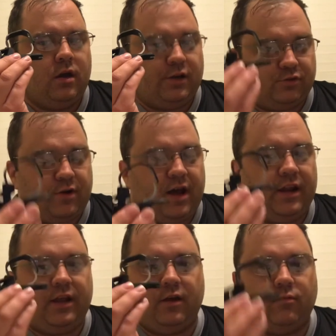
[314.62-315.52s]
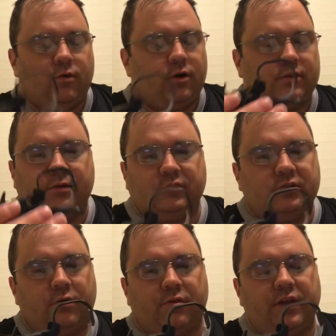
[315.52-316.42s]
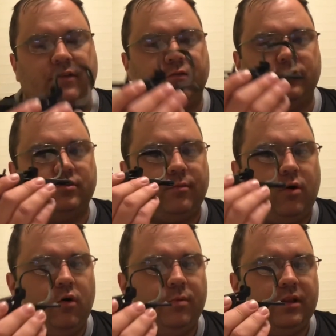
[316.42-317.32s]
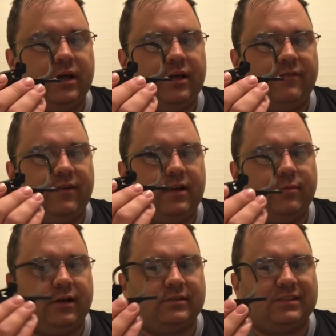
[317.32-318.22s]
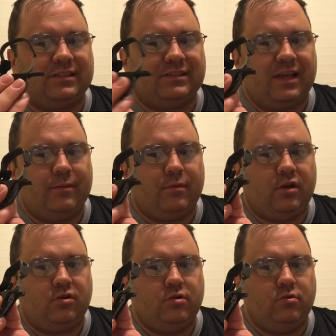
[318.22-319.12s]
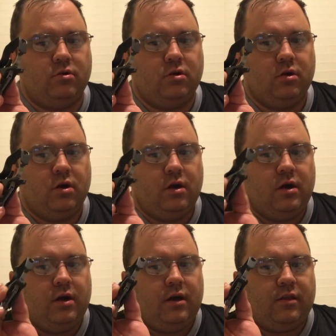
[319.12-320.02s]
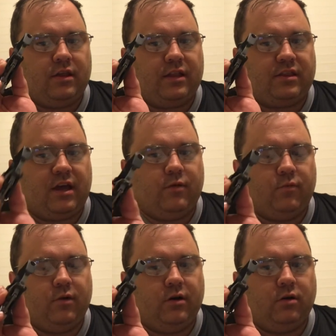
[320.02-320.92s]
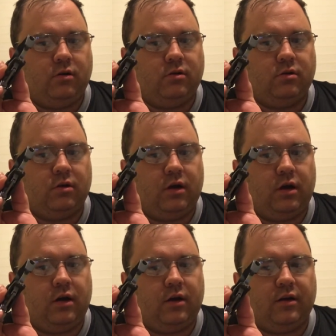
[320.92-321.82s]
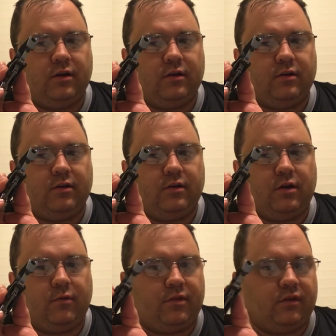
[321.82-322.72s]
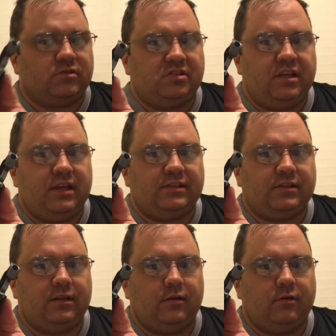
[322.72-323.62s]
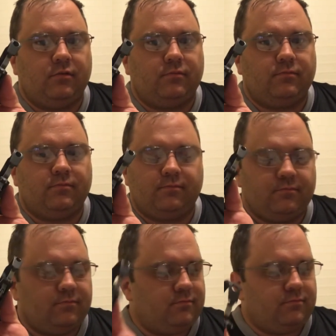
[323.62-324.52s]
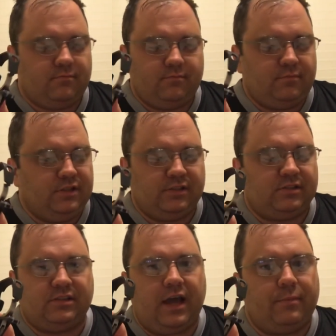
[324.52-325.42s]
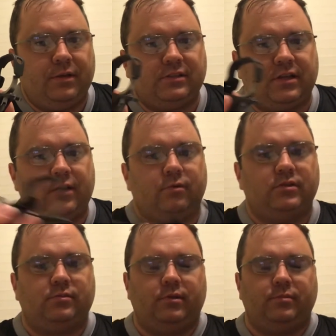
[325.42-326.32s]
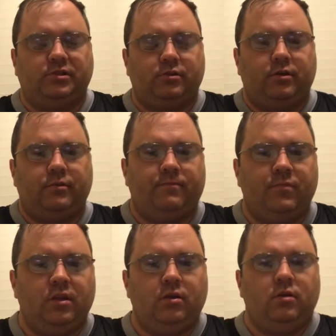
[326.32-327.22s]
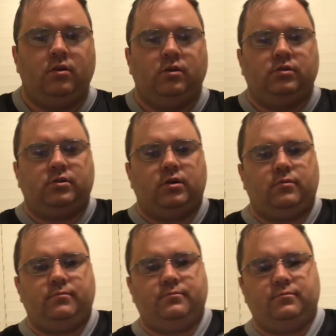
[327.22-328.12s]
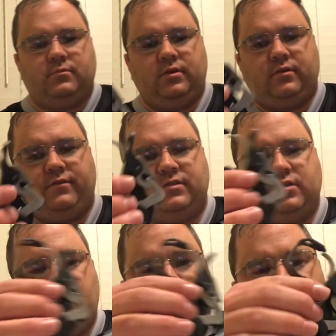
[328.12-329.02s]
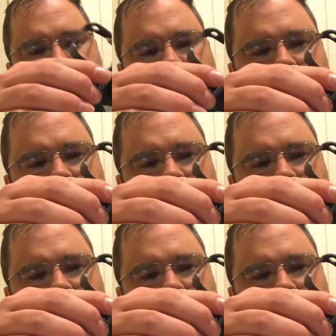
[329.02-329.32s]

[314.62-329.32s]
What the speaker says: I tried it, it worked. I was so thankful. So I'm hoping that if anybody else has the same issue, that they will, you know, they'll see this and they'll be just as happy as I was. But let me show you. So if it's open,